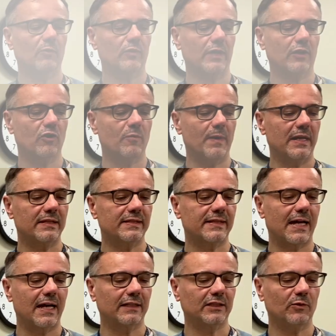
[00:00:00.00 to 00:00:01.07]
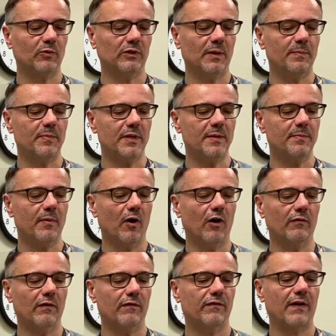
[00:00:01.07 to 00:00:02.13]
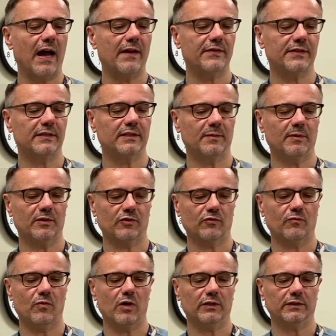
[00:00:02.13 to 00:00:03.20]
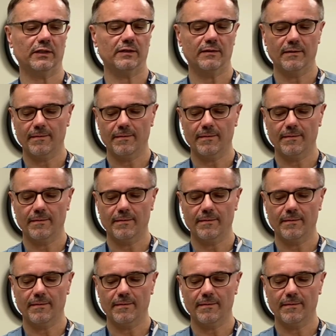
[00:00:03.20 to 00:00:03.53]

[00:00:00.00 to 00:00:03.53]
would recommend starting with a PEEP of 5 centimeters of water.